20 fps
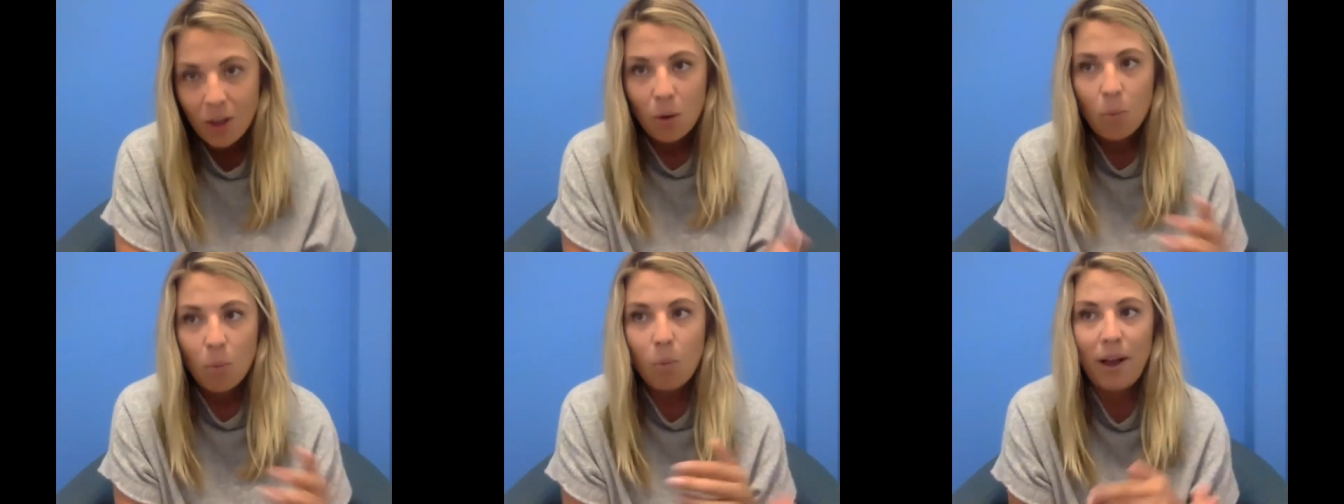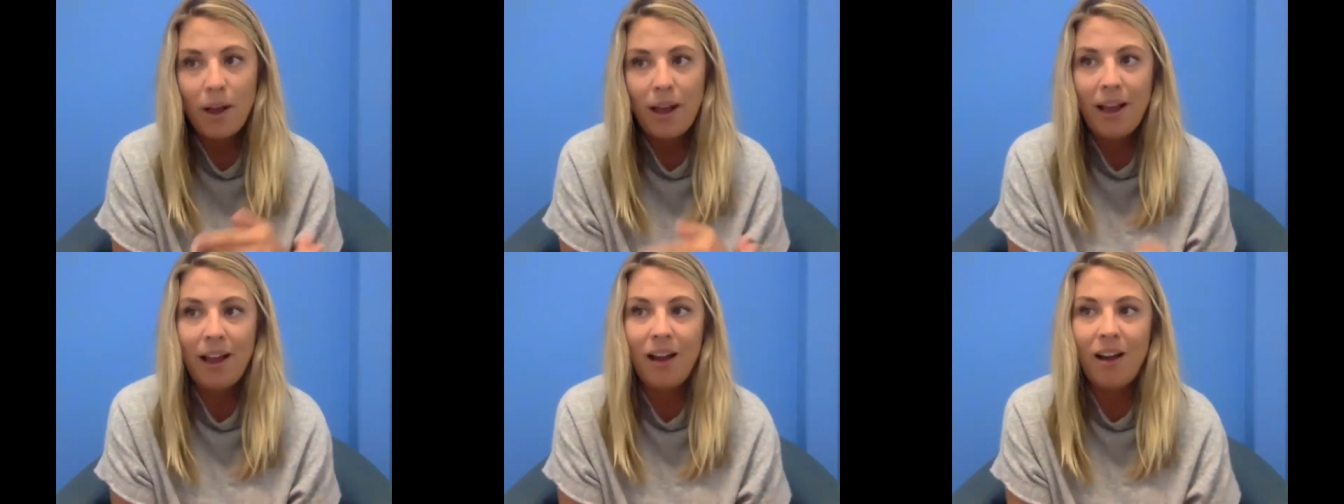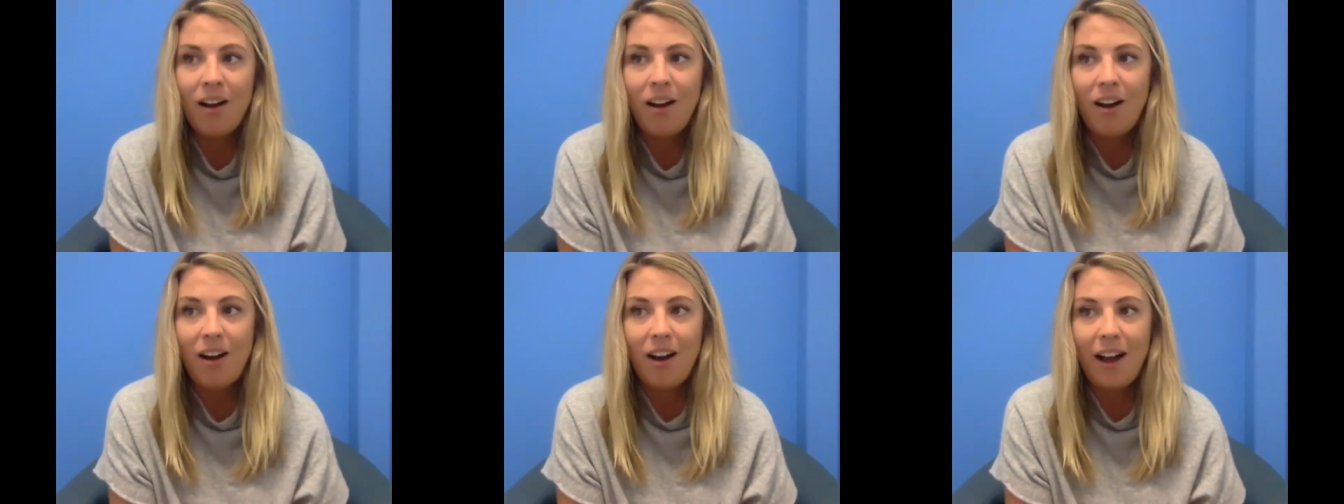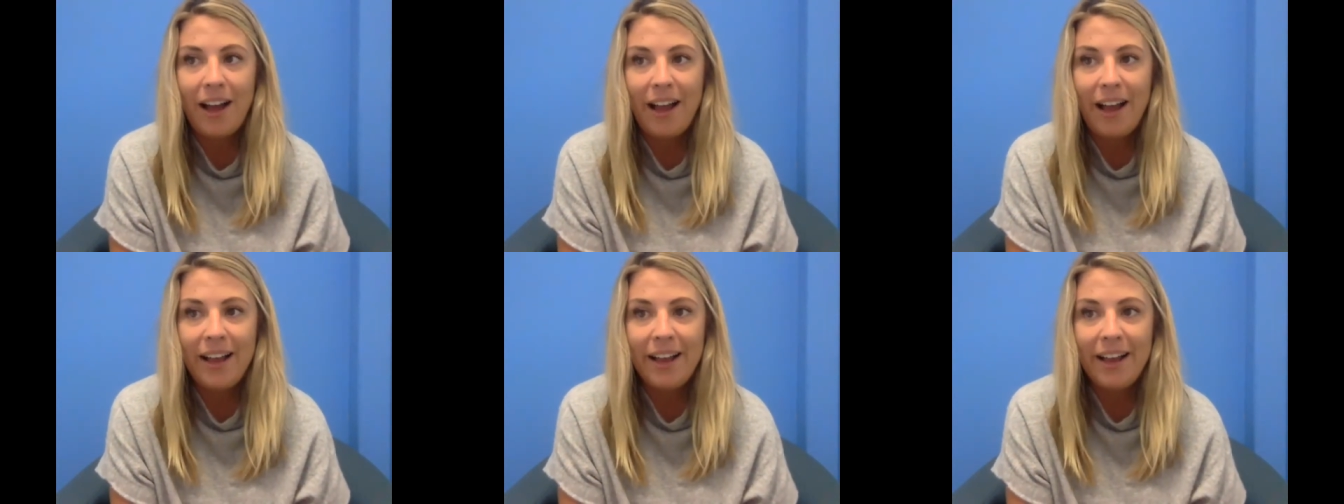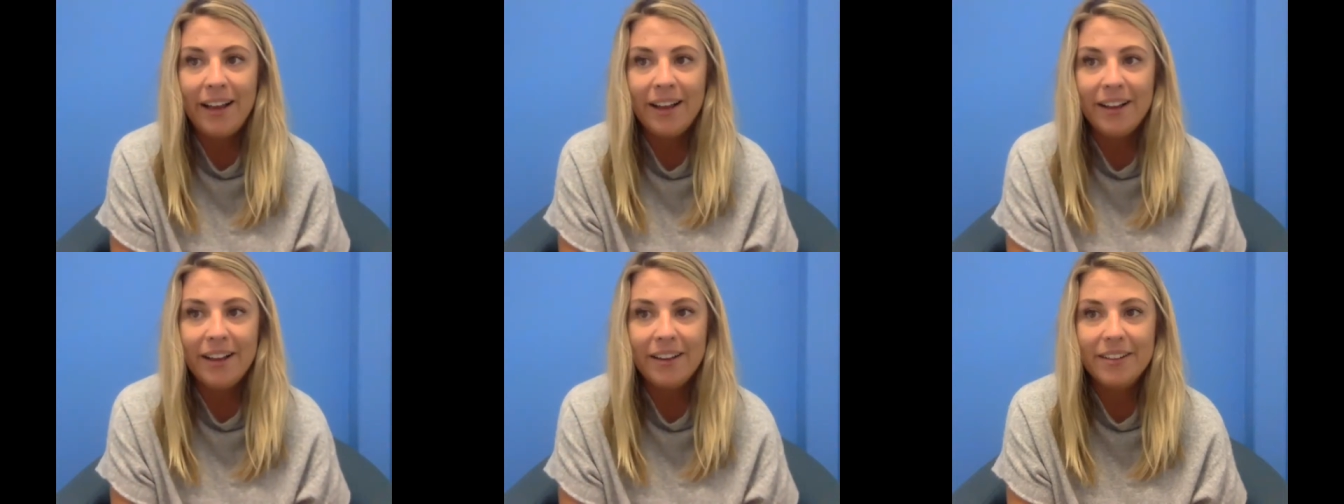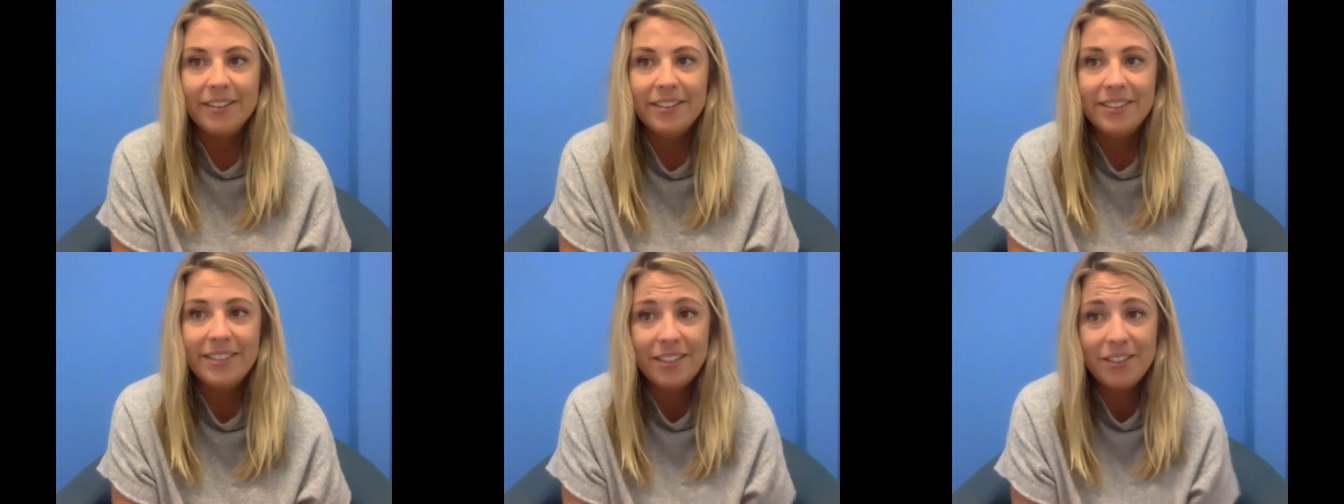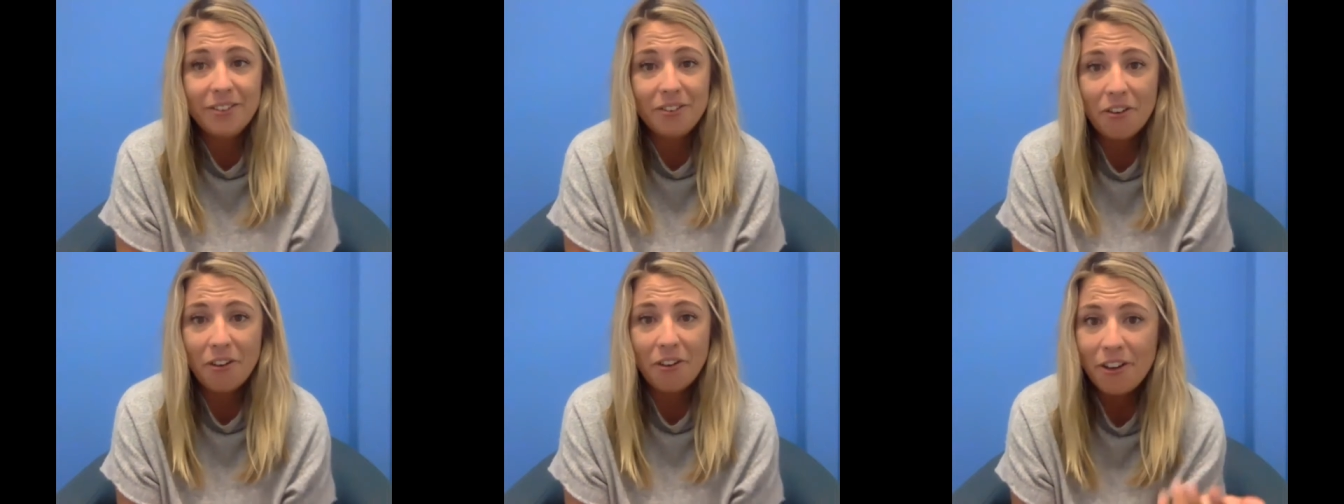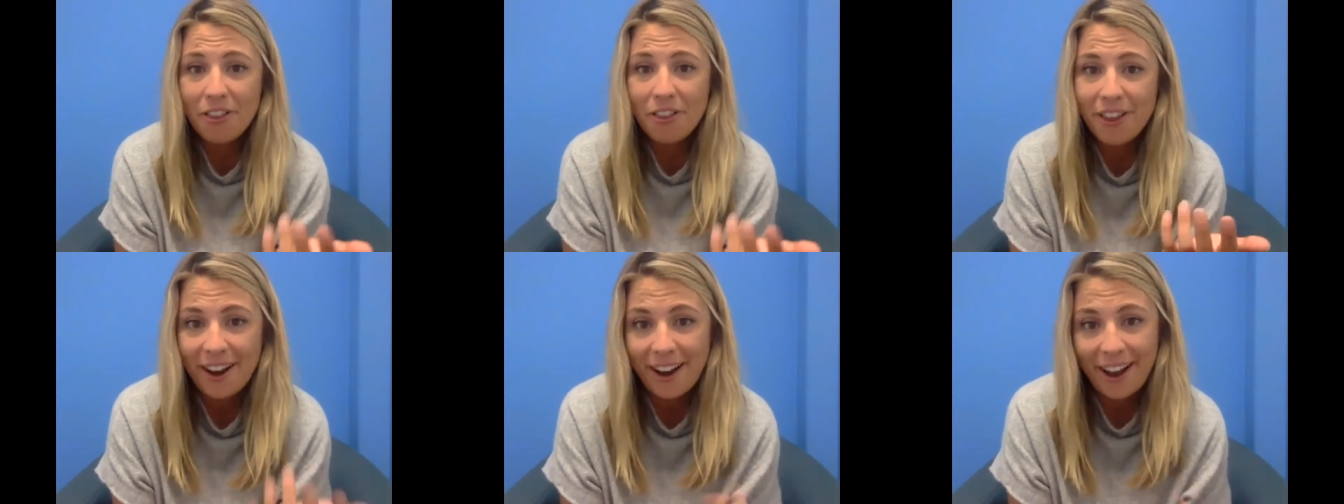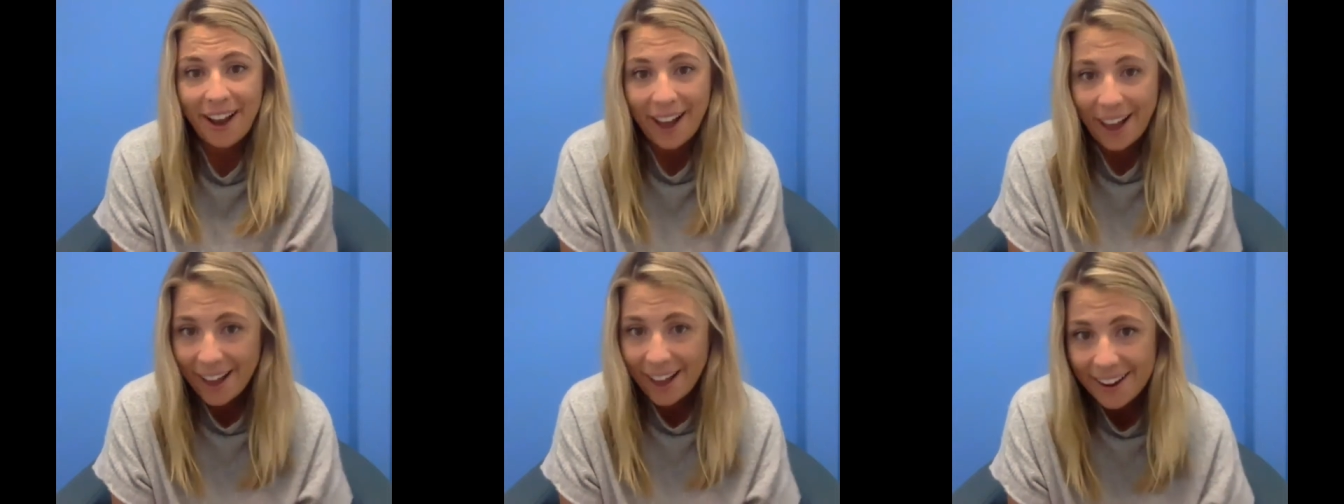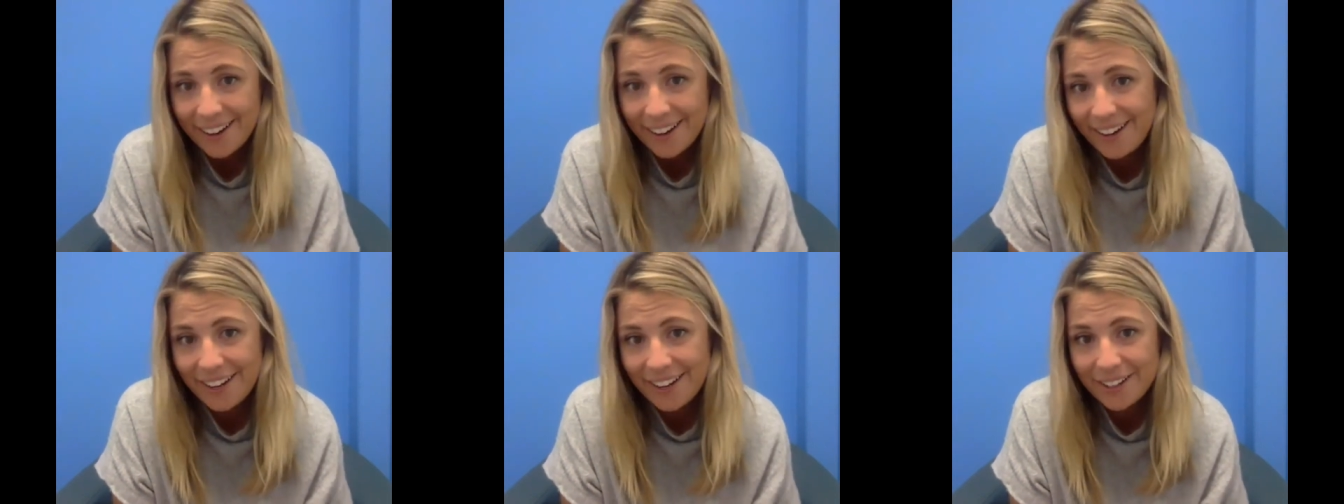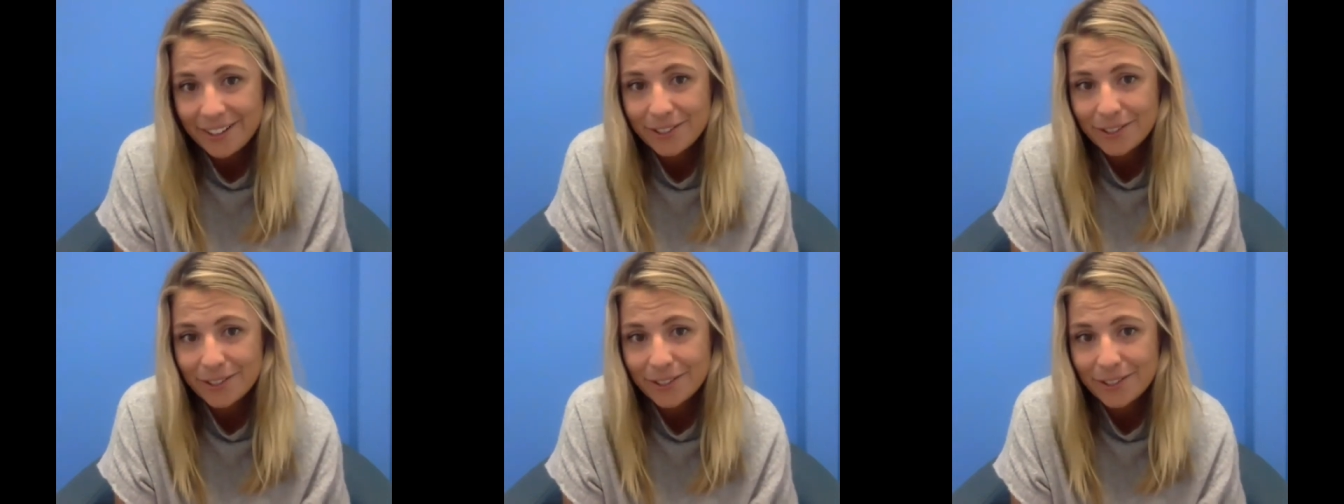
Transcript: where I didn't know that I had any.